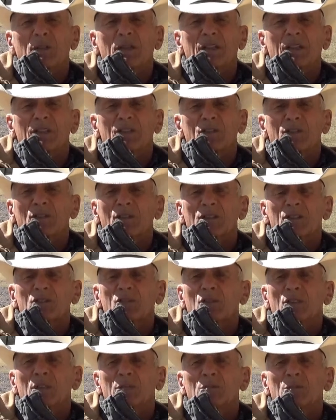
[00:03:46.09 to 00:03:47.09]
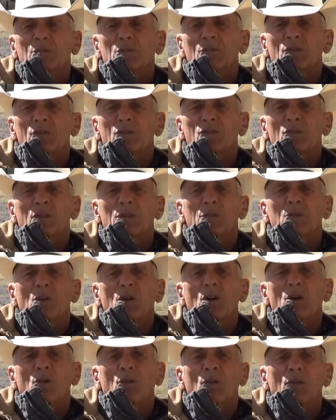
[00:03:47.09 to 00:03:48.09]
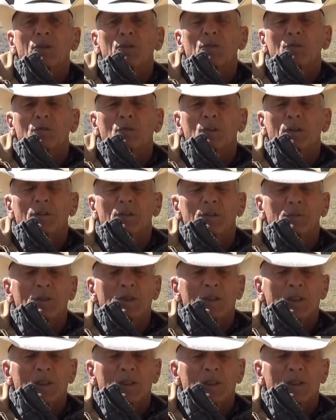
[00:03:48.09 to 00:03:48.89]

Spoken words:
heats or extreme cold weather.